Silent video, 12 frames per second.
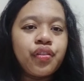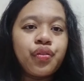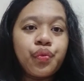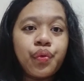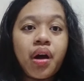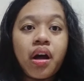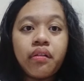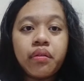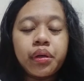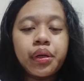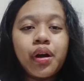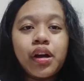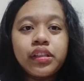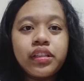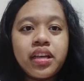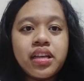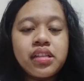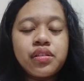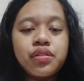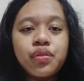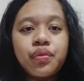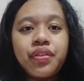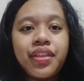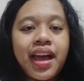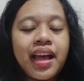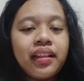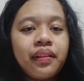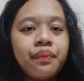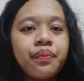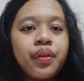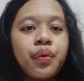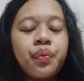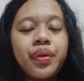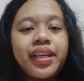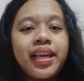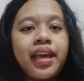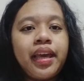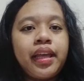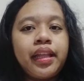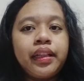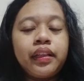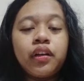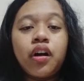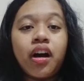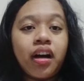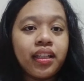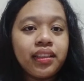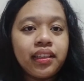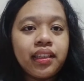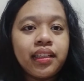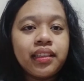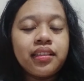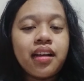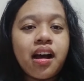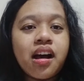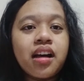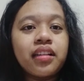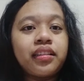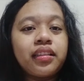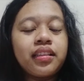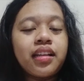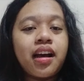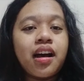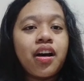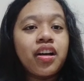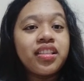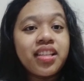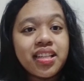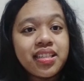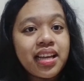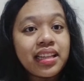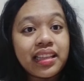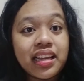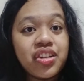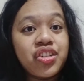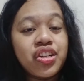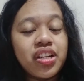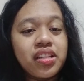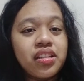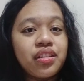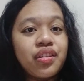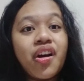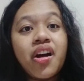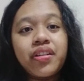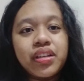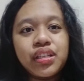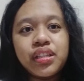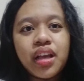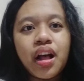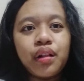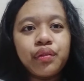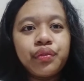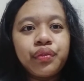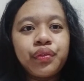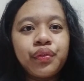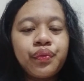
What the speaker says: to our audience so that we can caught the audience attentions to ourselves.